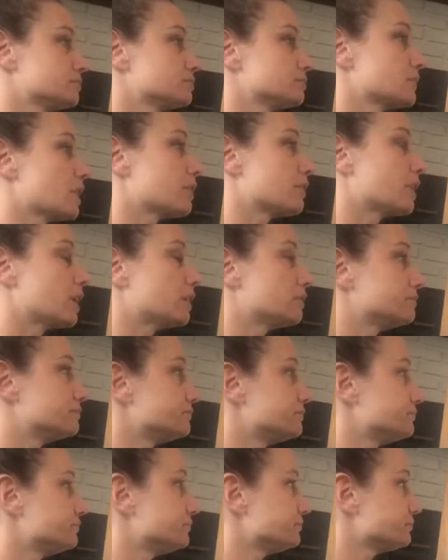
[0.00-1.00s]
All right.
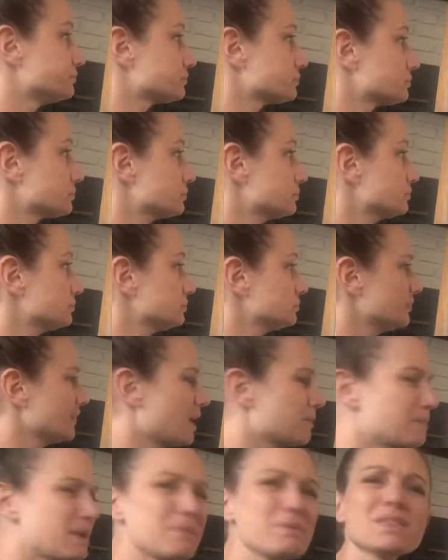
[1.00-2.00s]

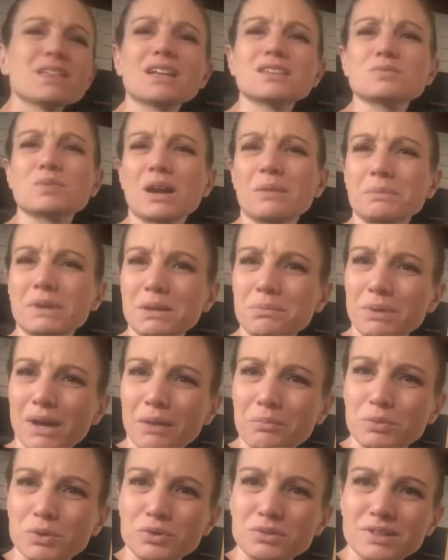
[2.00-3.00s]
Maybe that's why I'm in a bad
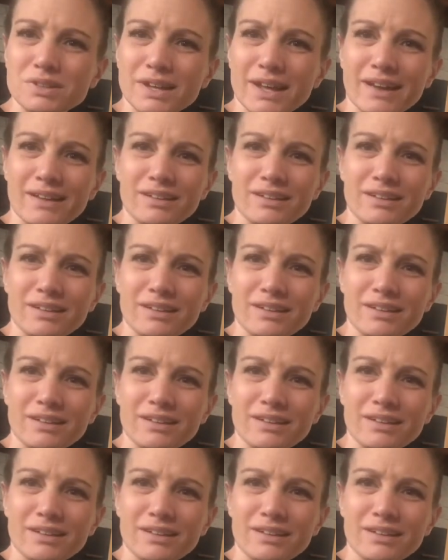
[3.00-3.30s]
mood today.